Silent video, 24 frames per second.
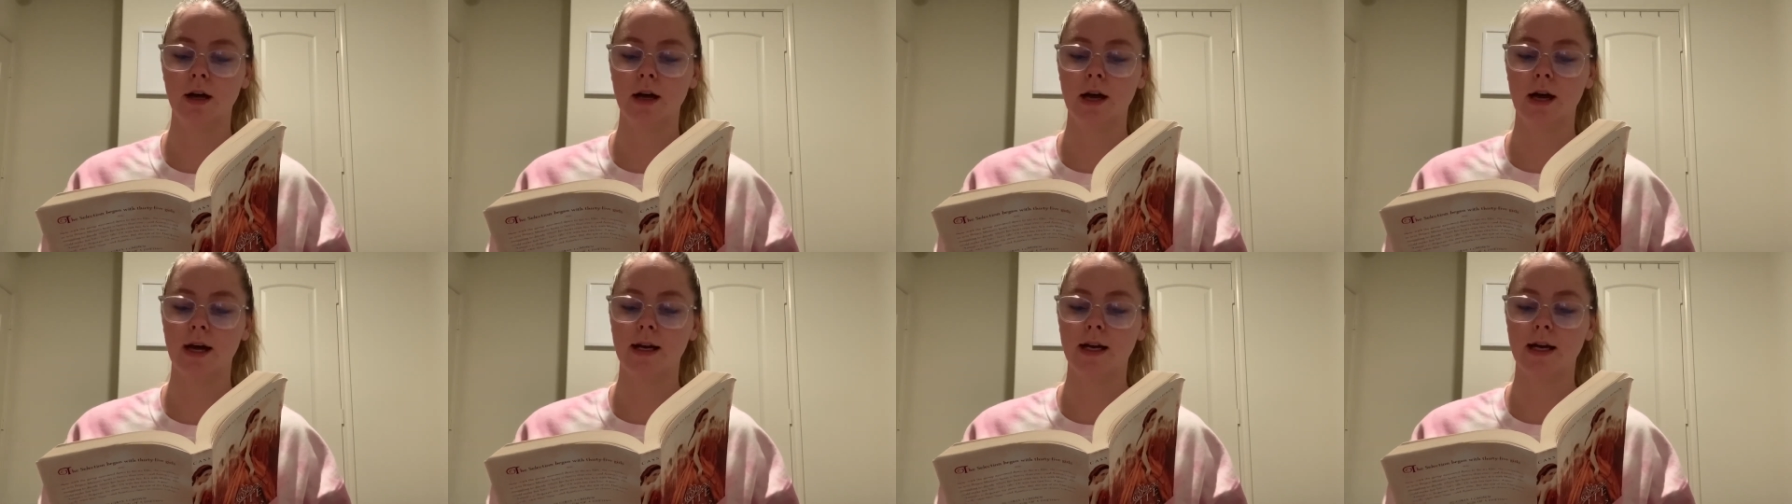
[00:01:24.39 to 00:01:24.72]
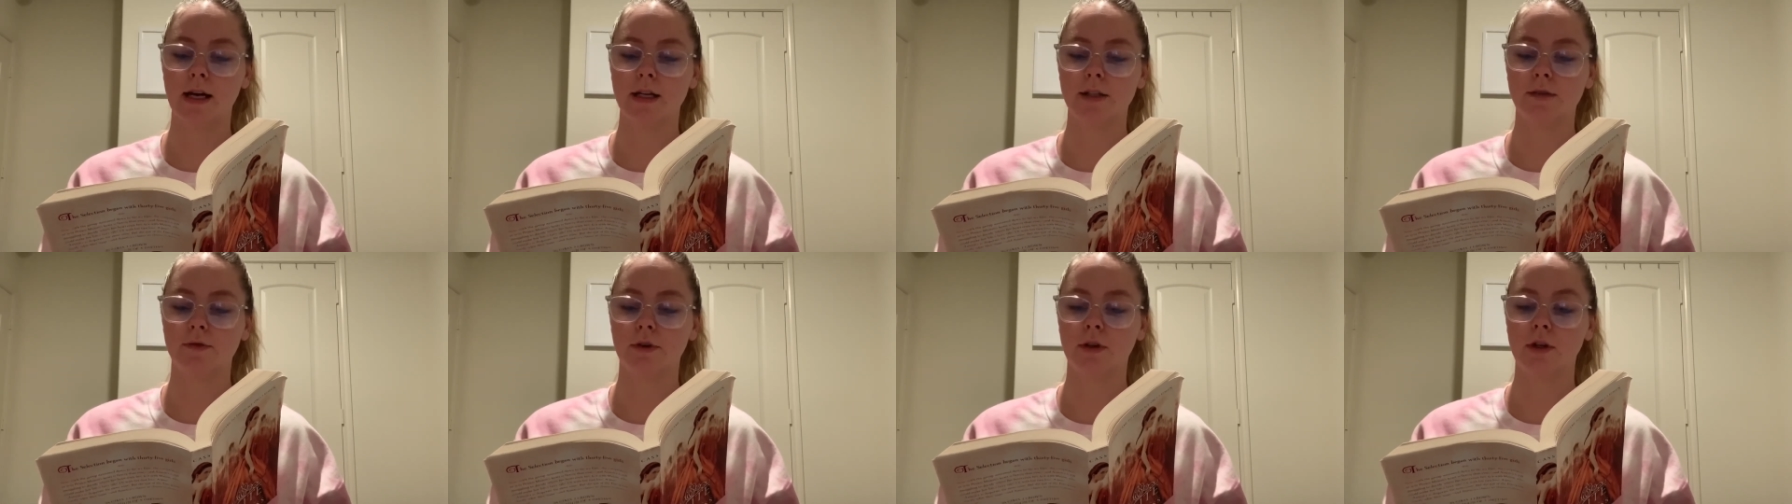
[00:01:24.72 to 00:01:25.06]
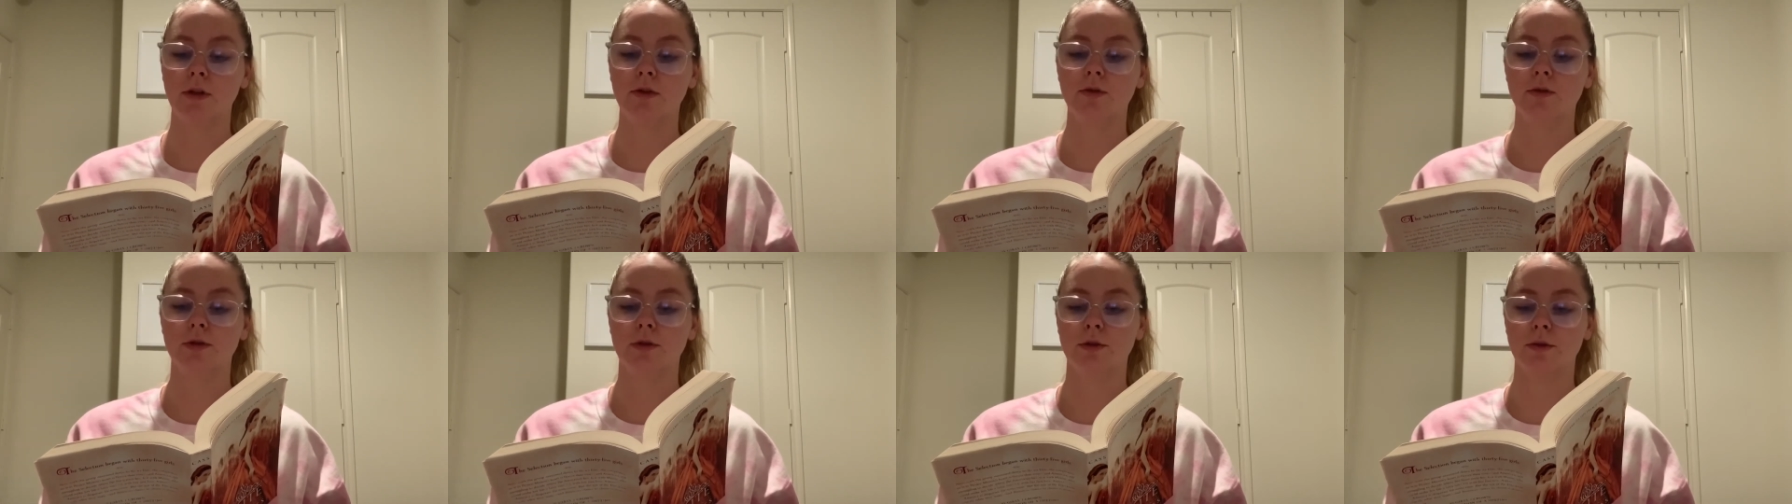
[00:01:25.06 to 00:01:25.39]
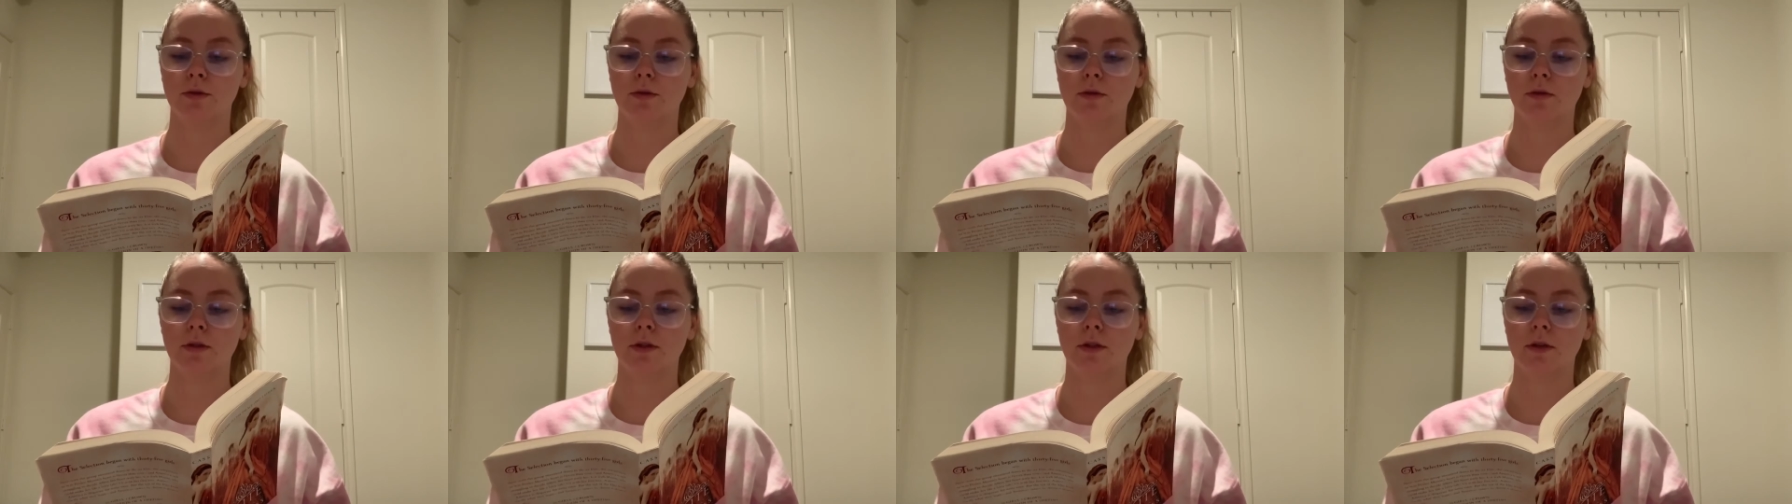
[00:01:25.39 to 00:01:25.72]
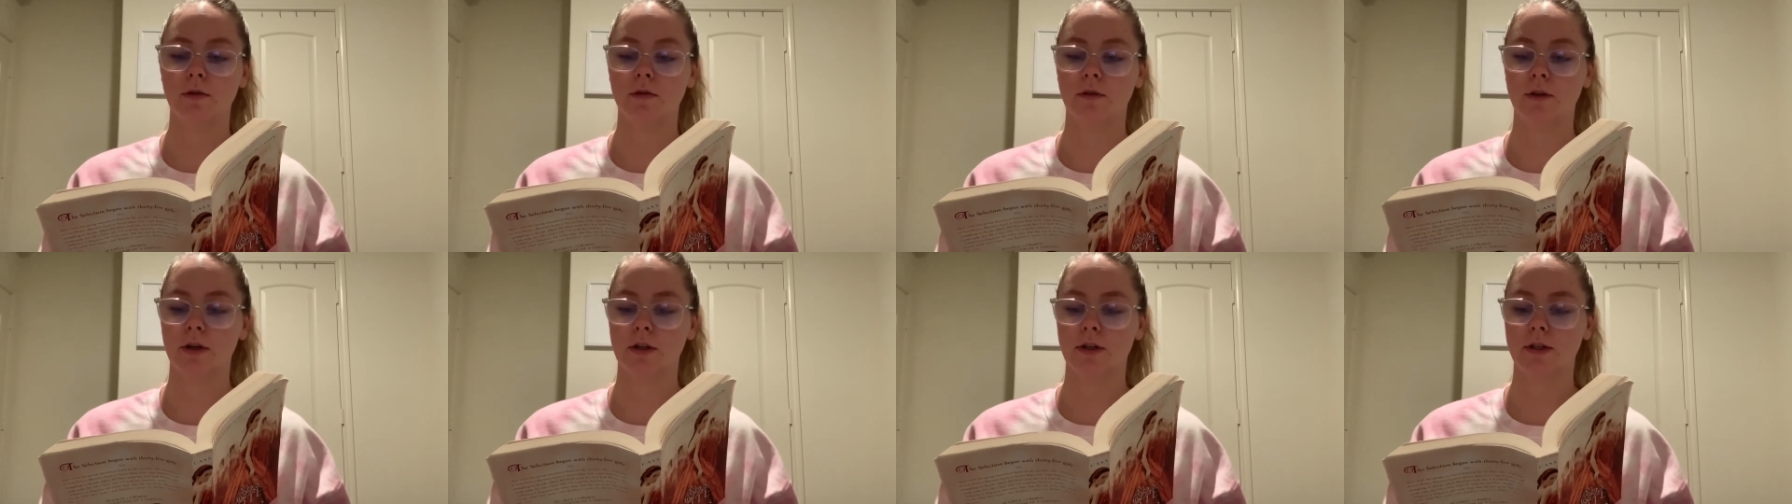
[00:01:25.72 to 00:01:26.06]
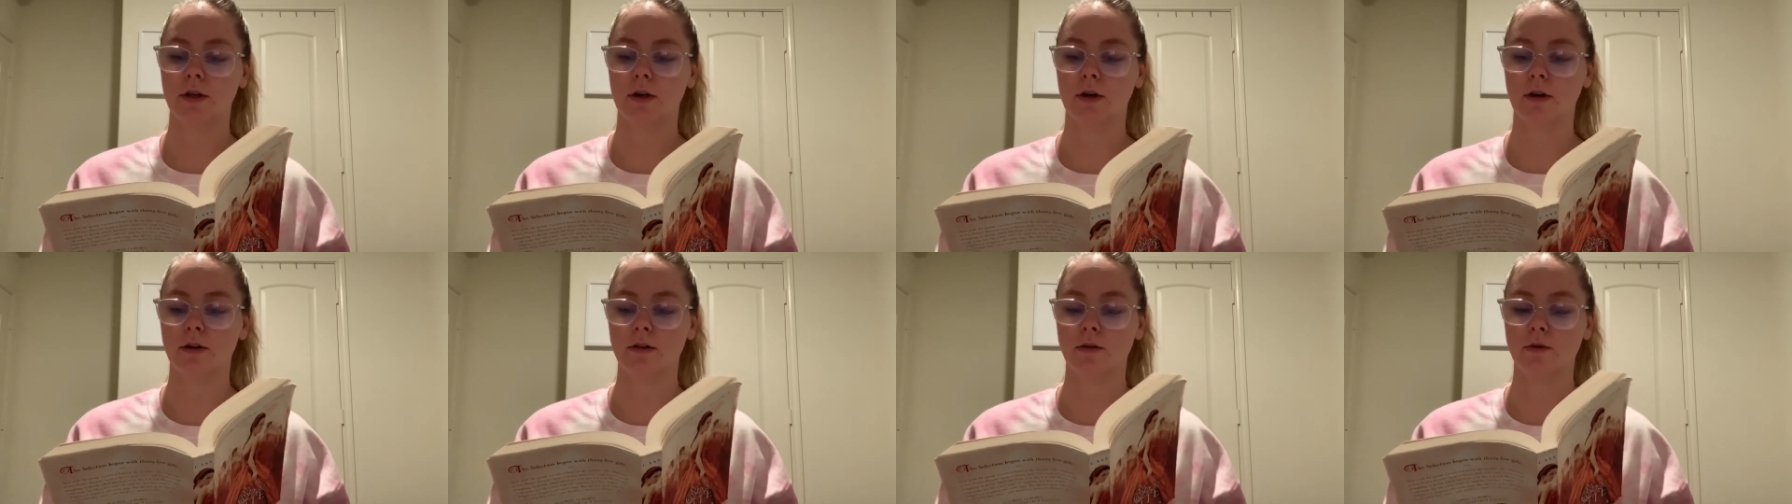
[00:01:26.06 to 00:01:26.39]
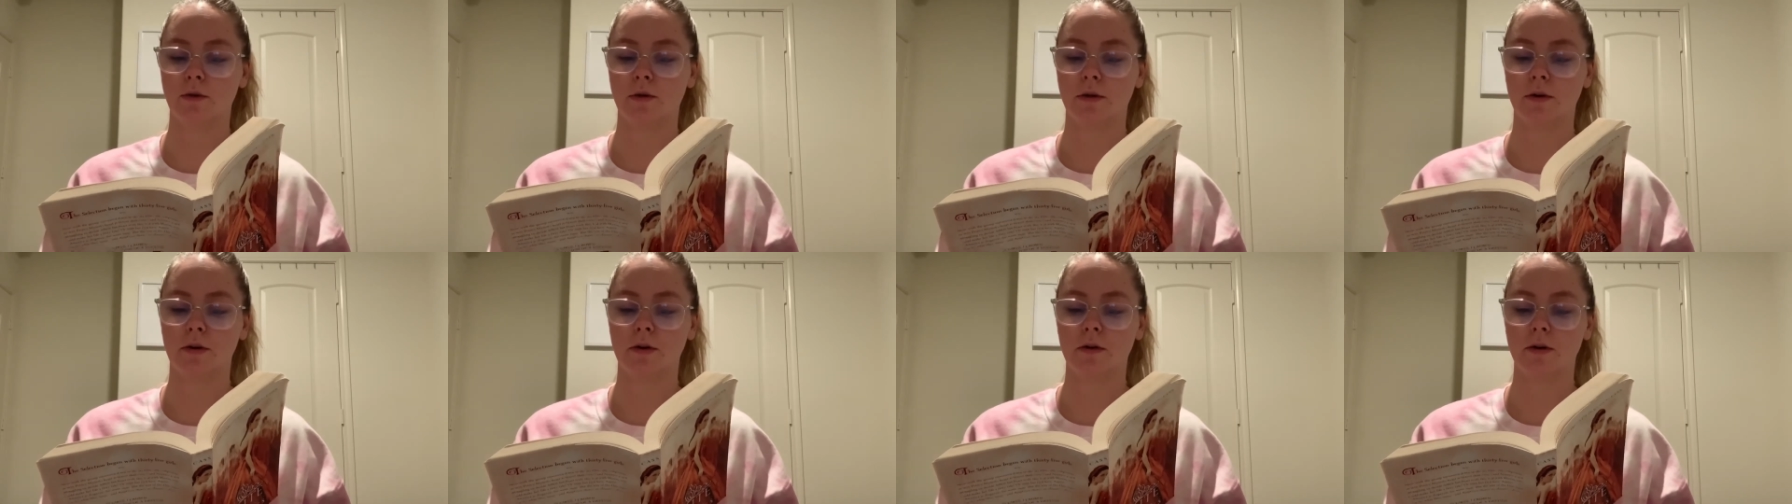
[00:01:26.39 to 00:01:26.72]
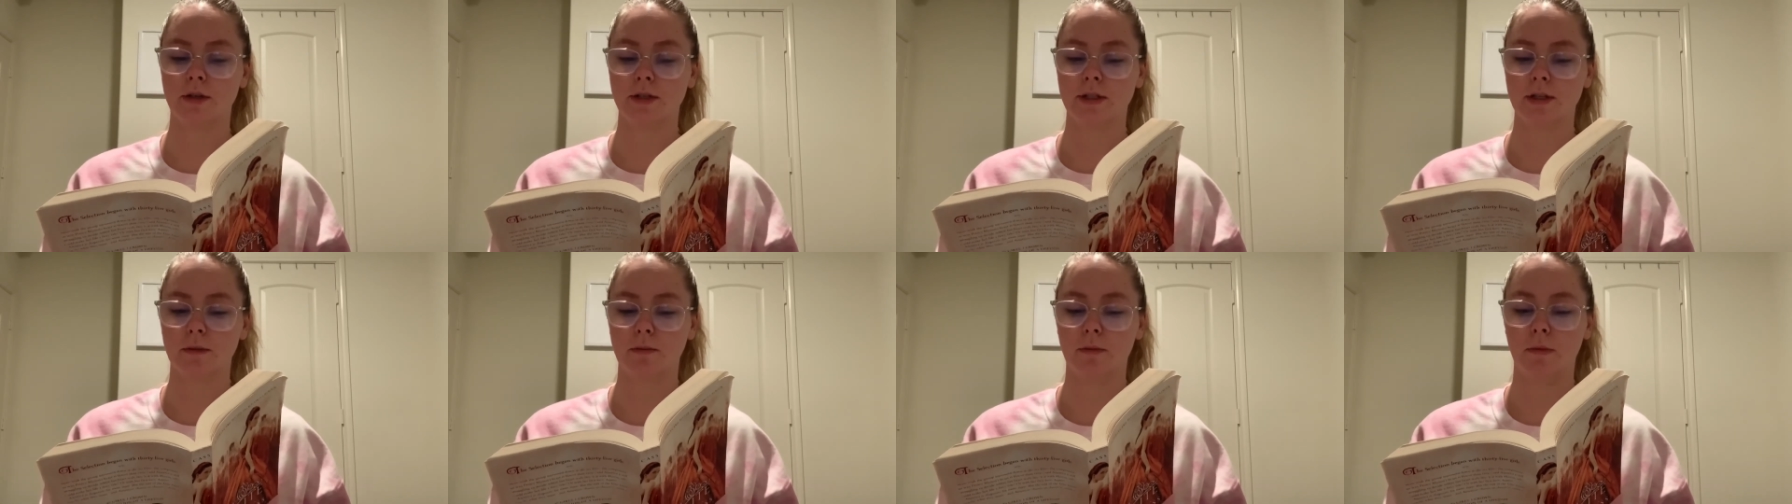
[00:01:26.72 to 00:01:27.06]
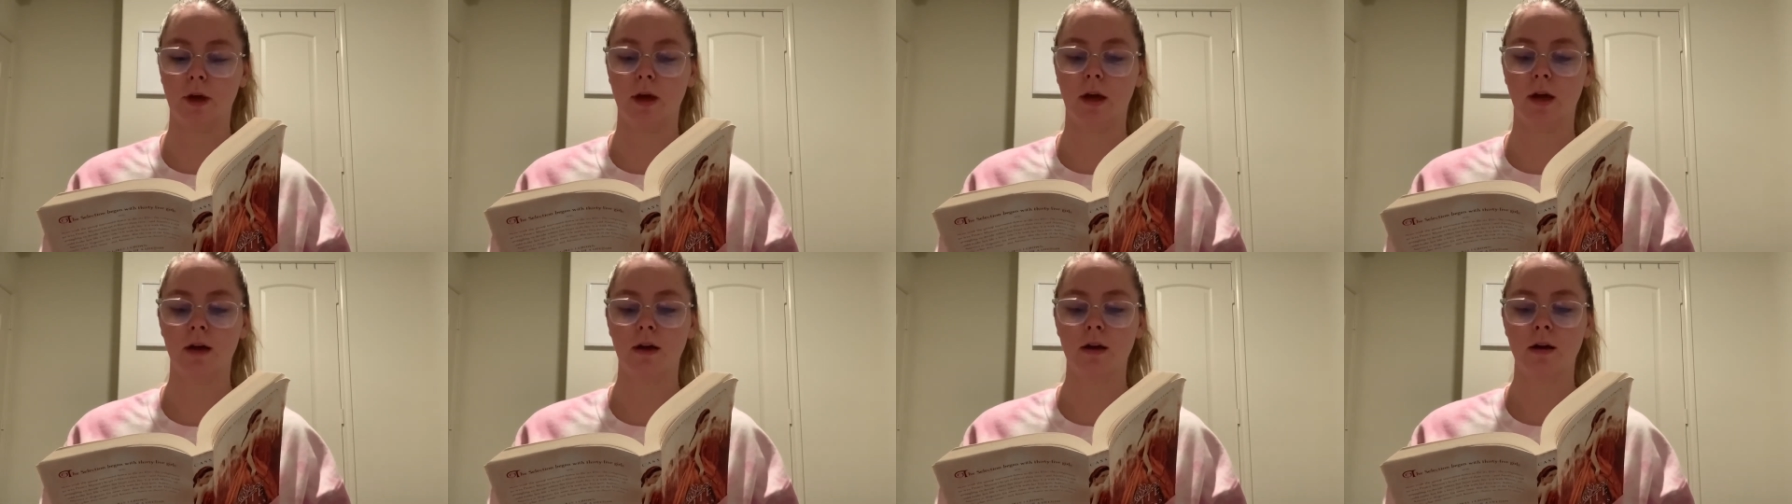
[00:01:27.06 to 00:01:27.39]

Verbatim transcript: And as for you two, Silvia turned toward Kriss and me,